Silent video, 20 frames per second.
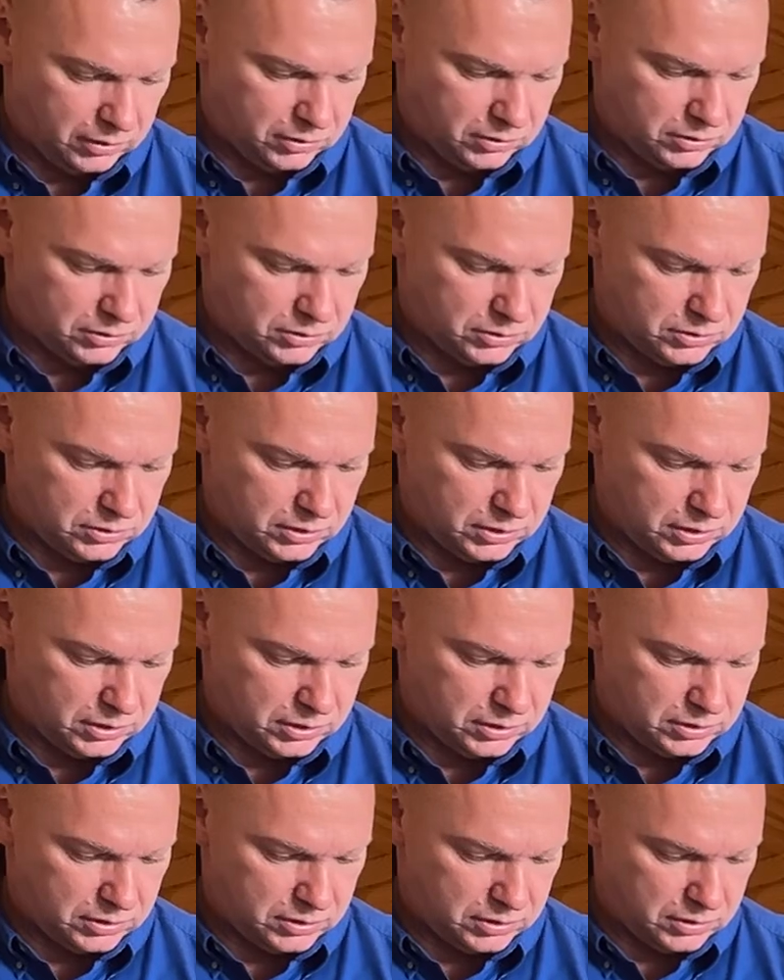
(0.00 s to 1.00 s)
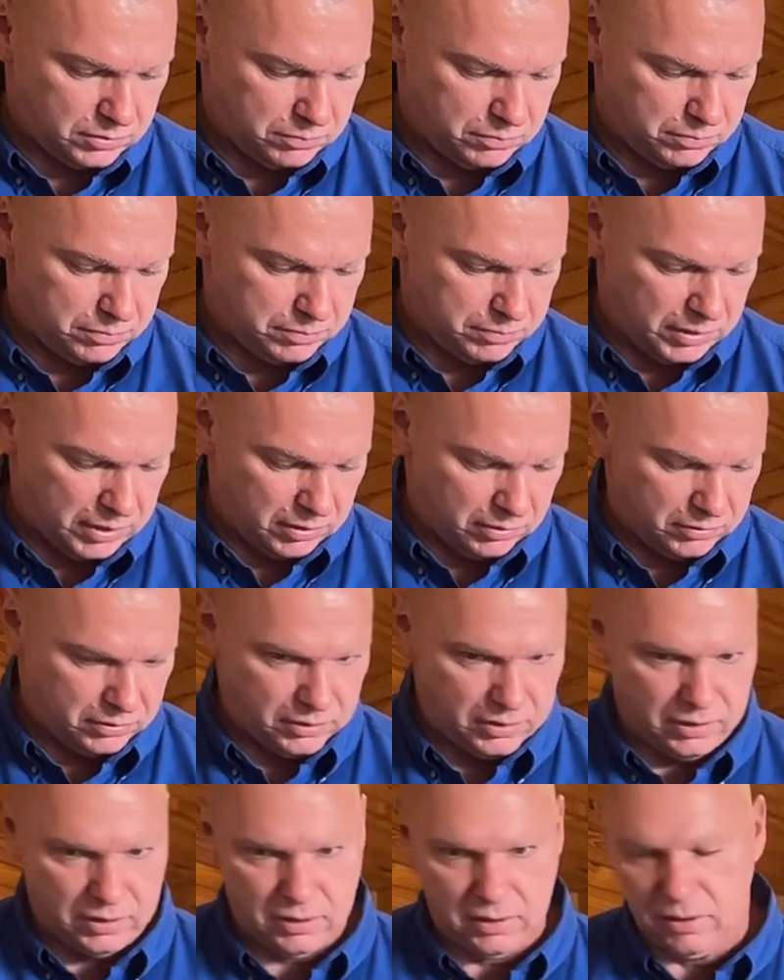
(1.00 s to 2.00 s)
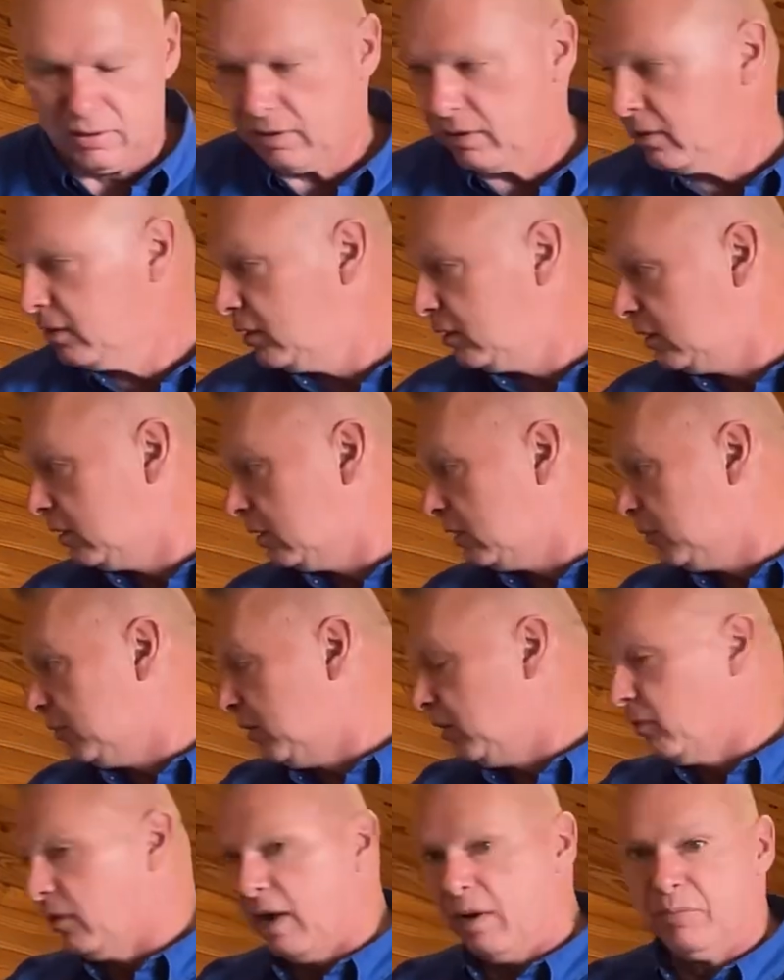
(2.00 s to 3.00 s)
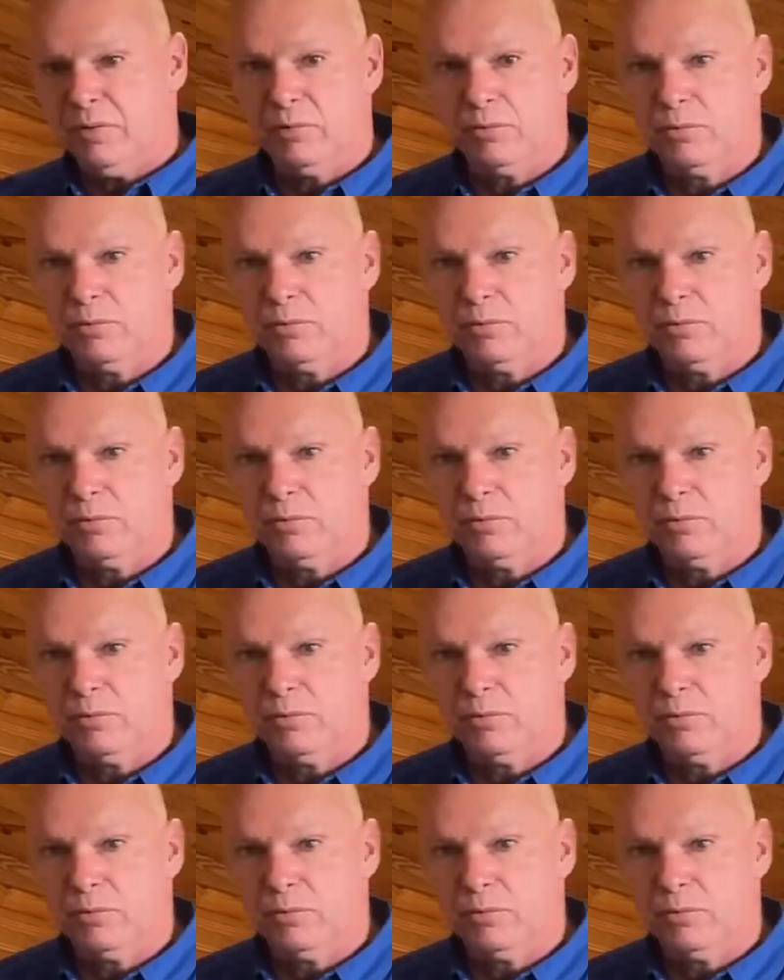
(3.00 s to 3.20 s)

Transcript: looks just about there. Let me grab the